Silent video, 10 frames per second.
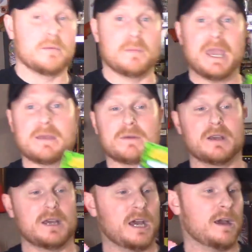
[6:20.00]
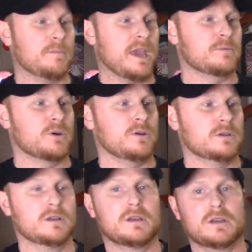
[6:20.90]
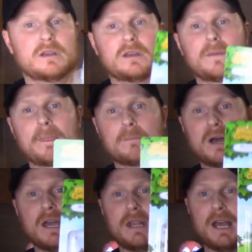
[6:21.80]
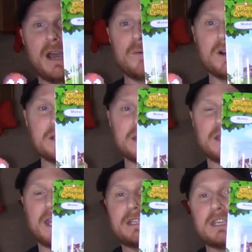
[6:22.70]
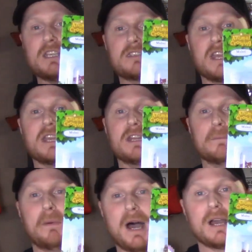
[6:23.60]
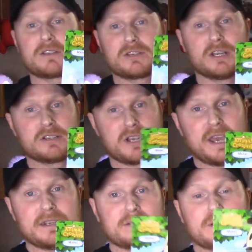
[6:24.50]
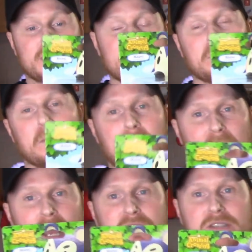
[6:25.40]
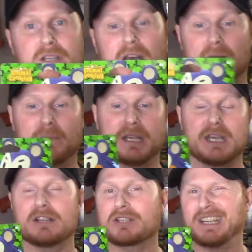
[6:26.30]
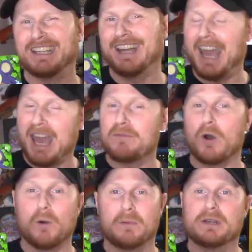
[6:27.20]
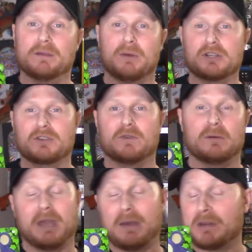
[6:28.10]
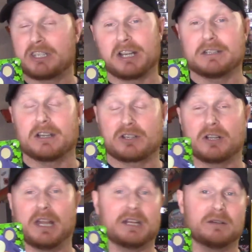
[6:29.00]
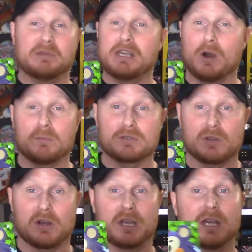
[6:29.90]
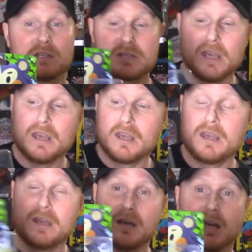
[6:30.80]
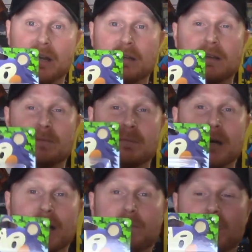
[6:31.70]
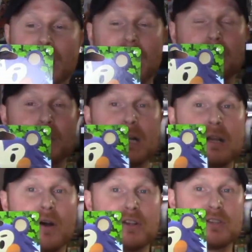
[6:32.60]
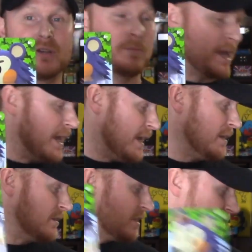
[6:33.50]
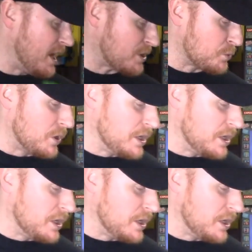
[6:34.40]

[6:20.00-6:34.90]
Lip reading: Mabel, but I wanted to get these in the box because I keep them boxed. My kids have opened a bunch of them, and my son does collect them. He opens all his. But pretty awesome. And this next one